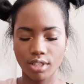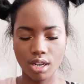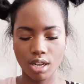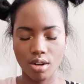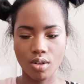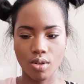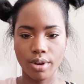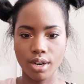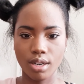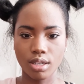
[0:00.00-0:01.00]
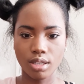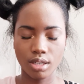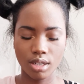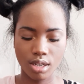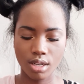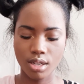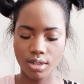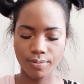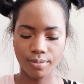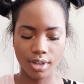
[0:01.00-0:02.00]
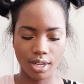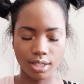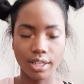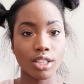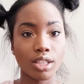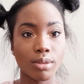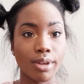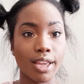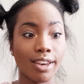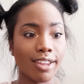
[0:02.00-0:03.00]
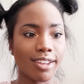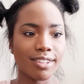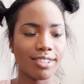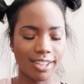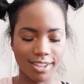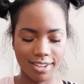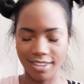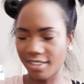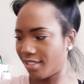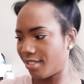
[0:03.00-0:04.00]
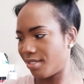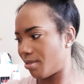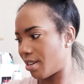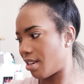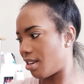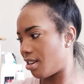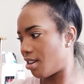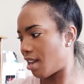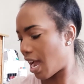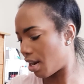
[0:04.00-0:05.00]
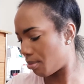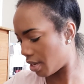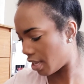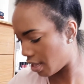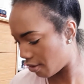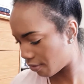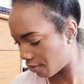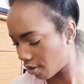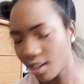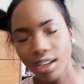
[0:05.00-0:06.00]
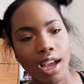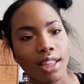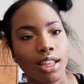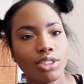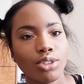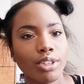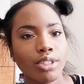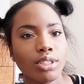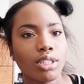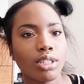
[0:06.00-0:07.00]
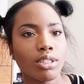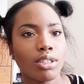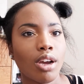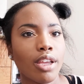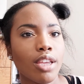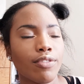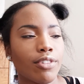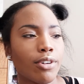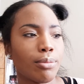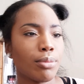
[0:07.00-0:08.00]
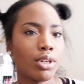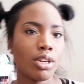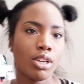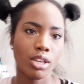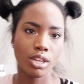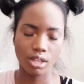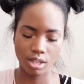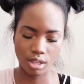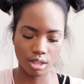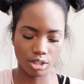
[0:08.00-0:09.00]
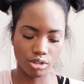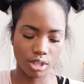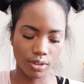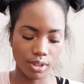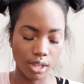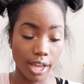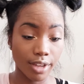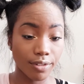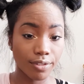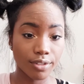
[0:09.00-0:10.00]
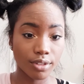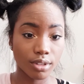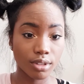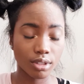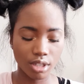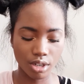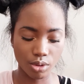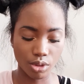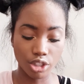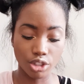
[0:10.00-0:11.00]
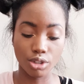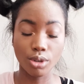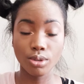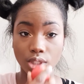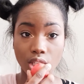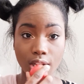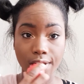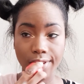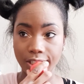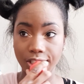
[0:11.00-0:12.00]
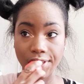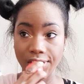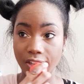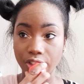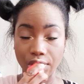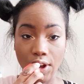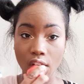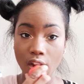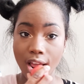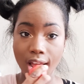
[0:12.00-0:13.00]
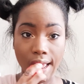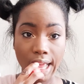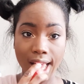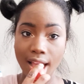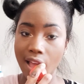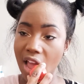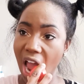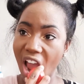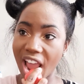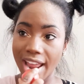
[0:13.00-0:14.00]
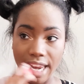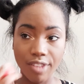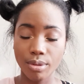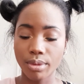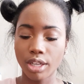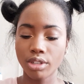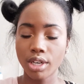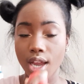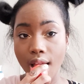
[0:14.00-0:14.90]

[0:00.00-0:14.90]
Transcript: You know, and it's like in the beginning, like when Adam and Eve had that choice to not eat from the tree of life, you know, they chose to sin against God and eat from that tree.